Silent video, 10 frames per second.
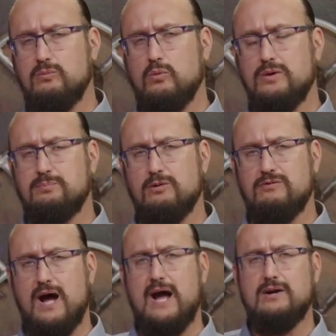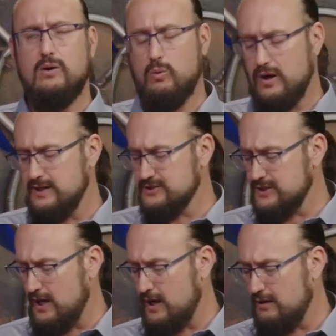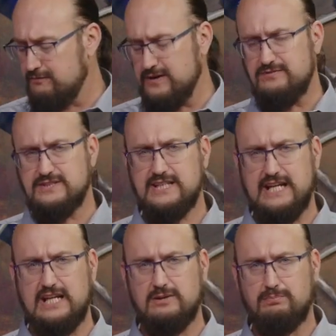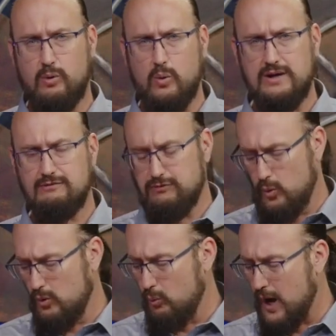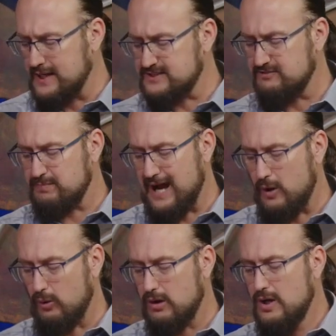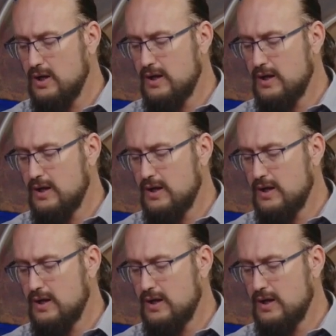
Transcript: would provide what is 15.4 watts of power.